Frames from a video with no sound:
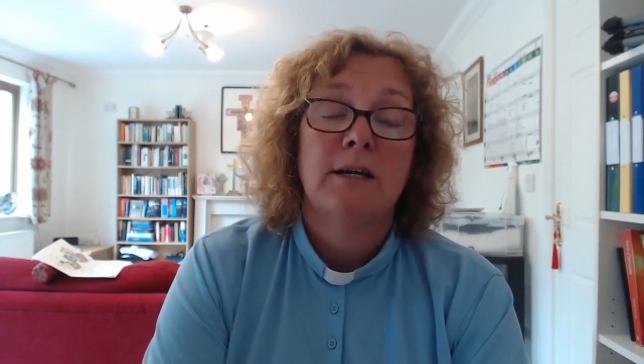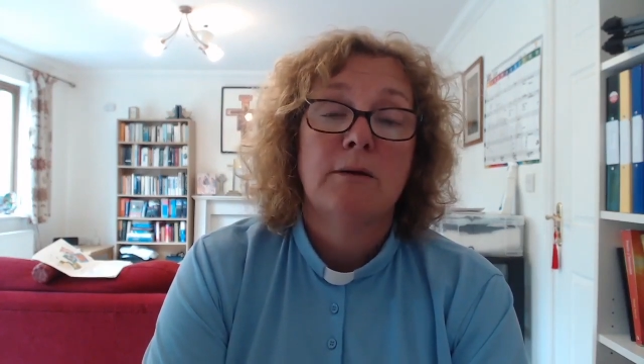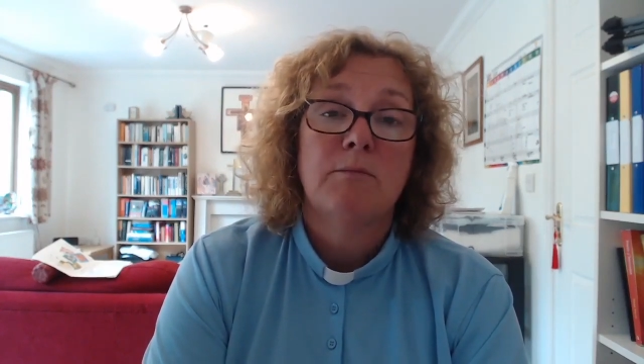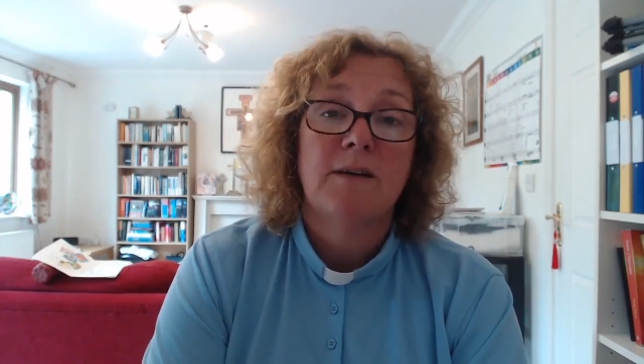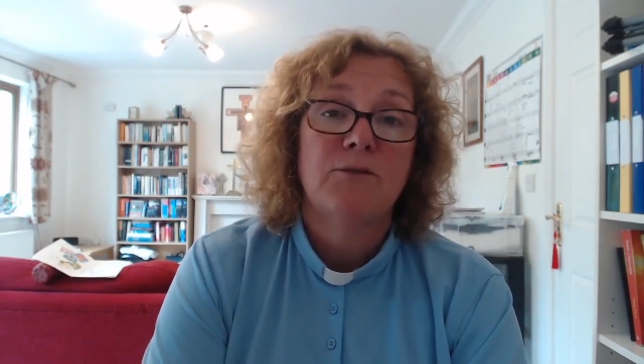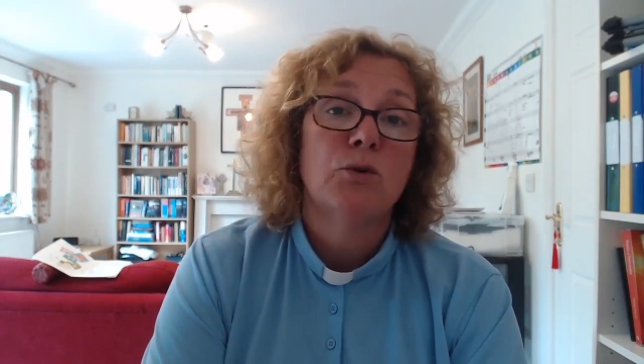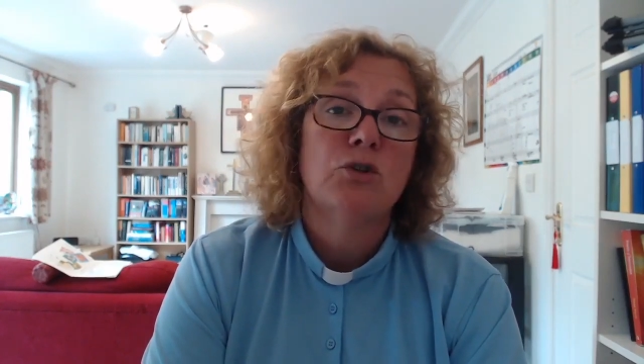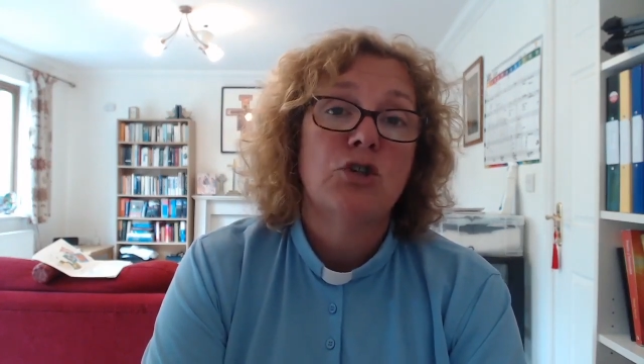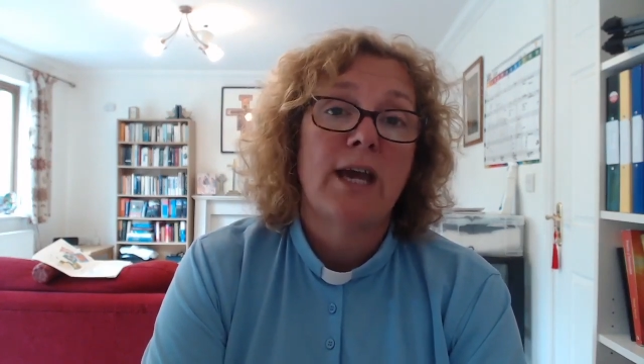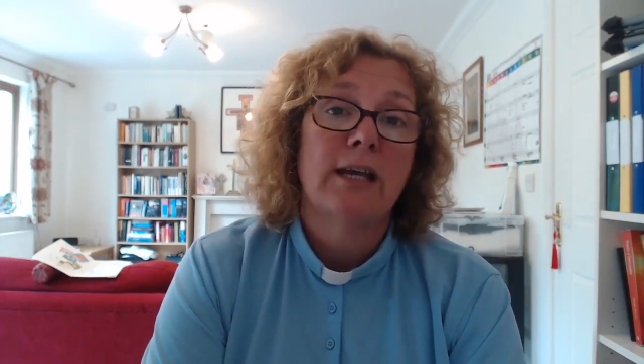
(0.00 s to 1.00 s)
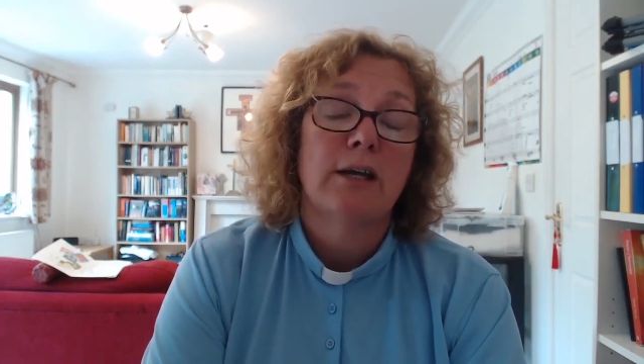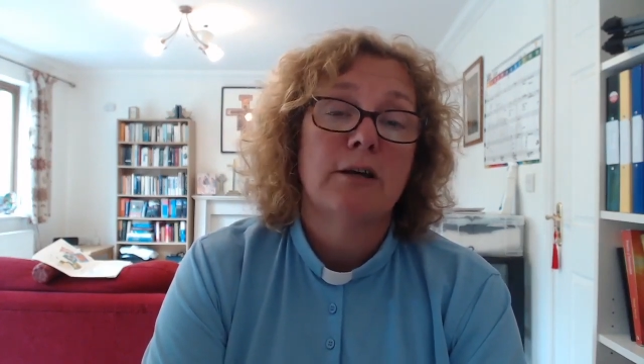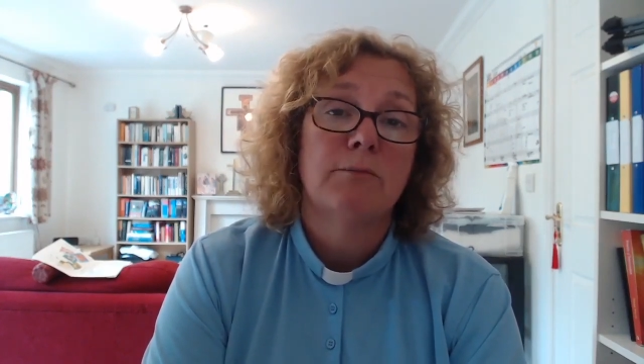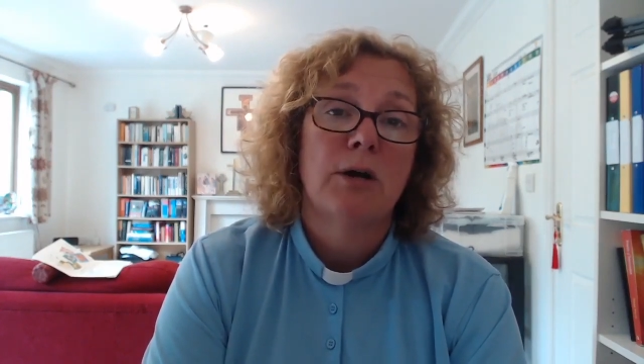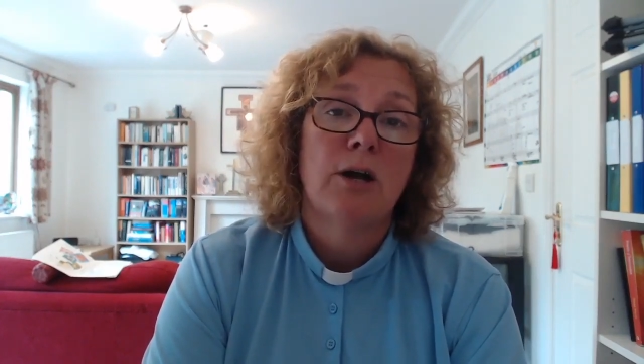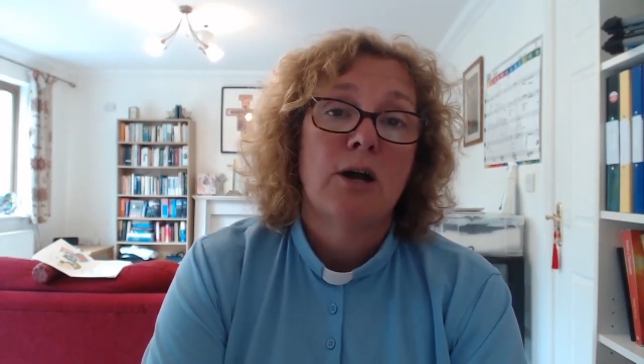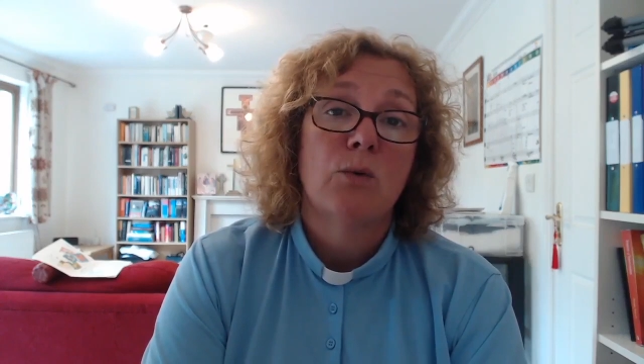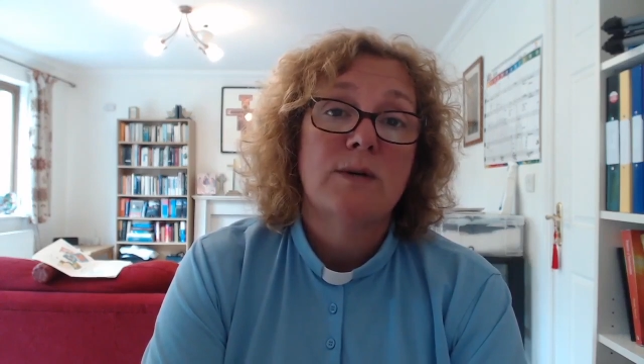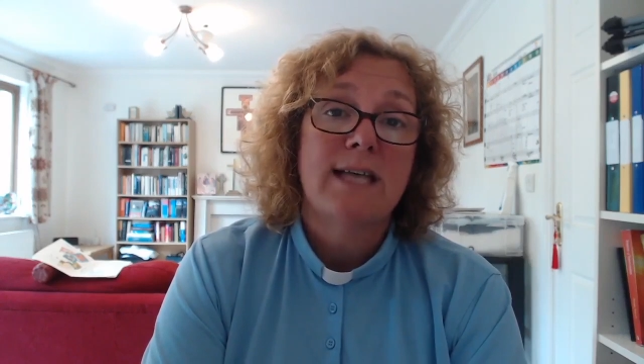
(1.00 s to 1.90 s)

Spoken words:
before Jacob was